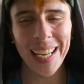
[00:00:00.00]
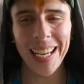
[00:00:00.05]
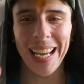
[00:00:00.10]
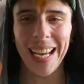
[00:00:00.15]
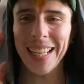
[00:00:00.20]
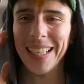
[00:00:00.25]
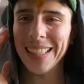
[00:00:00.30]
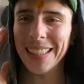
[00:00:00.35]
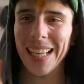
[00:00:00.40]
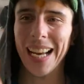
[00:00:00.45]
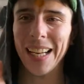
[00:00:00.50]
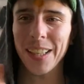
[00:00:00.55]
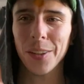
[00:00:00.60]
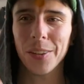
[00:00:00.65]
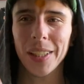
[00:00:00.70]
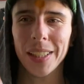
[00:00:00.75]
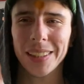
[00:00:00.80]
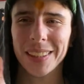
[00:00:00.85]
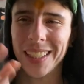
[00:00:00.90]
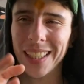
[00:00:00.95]
And I know
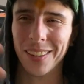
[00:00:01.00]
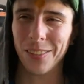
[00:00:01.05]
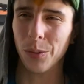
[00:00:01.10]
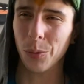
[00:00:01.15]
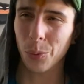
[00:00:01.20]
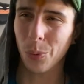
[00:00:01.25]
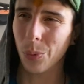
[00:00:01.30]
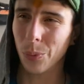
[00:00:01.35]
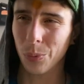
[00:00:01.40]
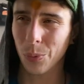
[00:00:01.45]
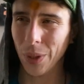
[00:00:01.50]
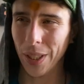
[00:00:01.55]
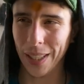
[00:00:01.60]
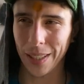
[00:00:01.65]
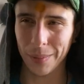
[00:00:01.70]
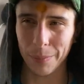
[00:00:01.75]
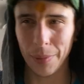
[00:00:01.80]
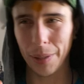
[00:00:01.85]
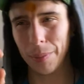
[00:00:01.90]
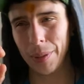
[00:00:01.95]
that's kind of
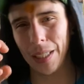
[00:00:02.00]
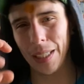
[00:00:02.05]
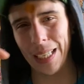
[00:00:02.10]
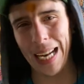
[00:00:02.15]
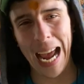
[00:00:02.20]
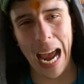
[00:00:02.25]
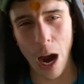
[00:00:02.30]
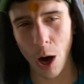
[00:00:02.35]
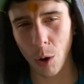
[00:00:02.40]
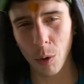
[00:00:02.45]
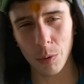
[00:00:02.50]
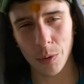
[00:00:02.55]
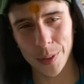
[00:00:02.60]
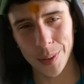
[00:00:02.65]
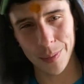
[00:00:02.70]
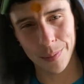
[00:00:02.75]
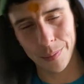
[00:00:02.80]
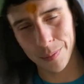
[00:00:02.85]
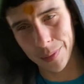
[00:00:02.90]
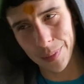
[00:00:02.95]
like maybe
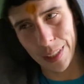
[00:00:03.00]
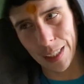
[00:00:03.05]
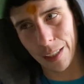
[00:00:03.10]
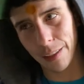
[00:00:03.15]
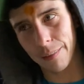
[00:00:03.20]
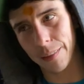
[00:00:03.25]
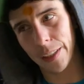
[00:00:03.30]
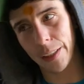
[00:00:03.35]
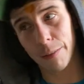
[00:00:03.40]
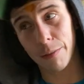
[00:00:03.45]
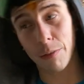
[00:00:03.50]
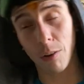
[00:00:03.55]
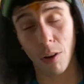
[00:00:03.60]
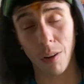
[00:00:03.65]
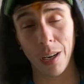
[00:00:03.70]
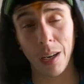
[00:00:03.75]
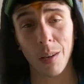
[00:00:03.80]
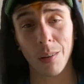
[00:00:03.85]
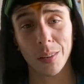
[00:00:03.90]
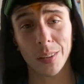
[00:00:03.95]
like a very far
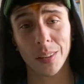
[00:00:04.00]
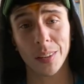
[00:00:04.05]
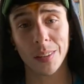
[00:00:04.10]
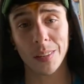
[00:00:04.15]
out